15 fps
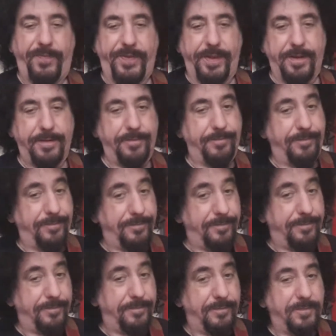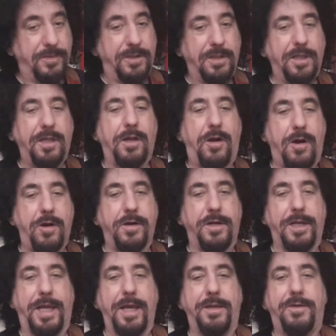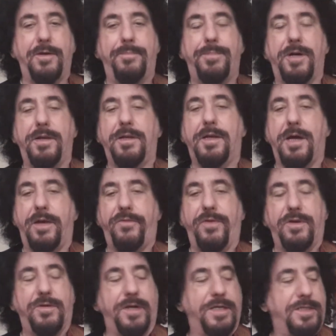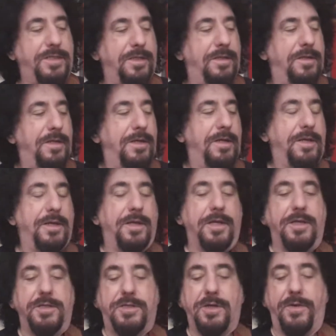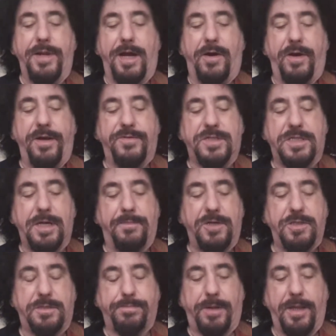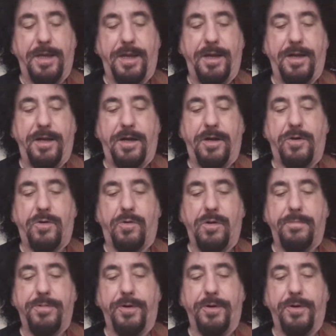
A little harder to get to, but kind of interesting. So now, if someone's playing a chord